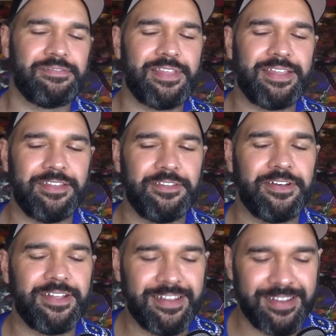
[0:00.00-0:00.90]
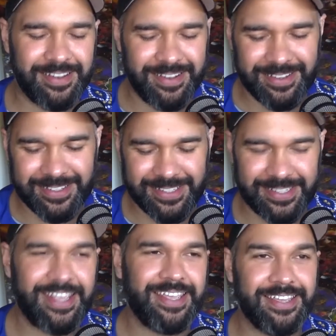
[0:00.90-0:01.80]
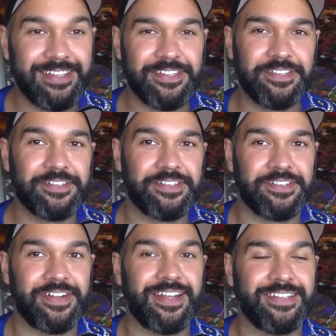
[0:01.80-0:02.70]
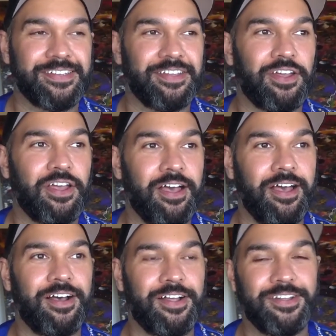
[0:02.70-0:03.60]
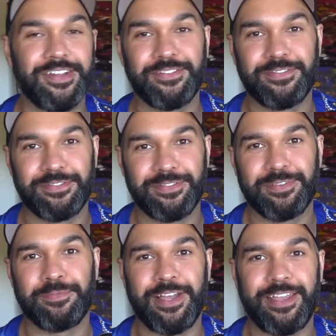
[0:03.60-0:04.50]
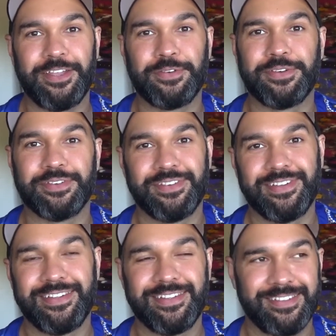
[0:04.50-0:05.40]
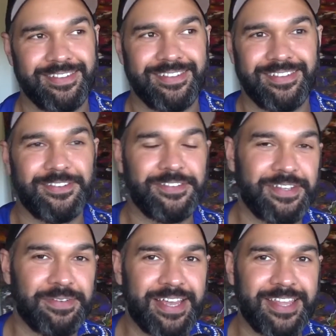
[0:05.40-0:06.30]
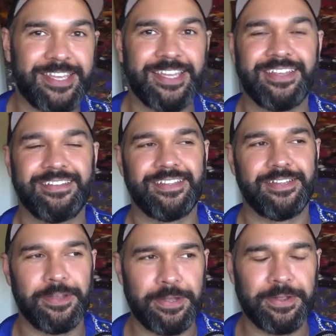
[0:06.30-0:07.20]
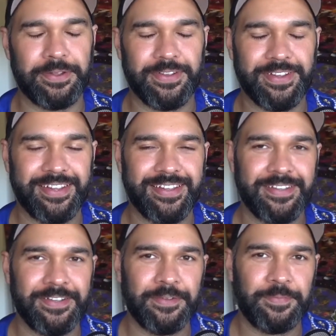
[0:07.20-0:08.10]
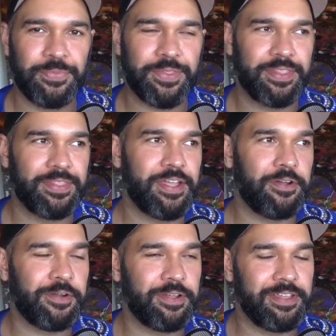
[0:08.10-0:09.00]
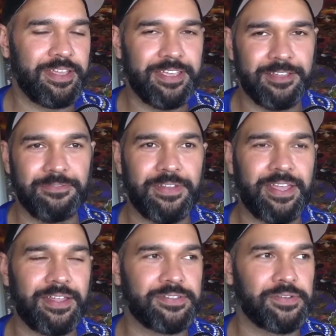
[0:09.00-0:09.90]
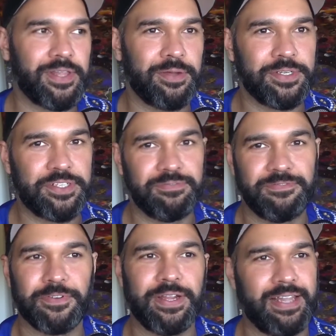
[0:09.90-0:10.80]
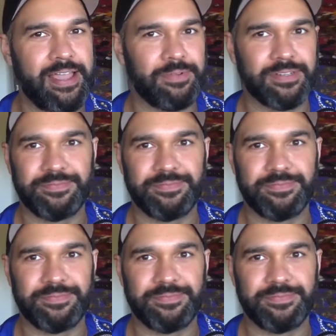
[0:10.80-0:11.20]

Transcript: they did not see Indigenous Australians and go, look, my equal. Want to see what they think? No. They were inconvenience or they were free labour.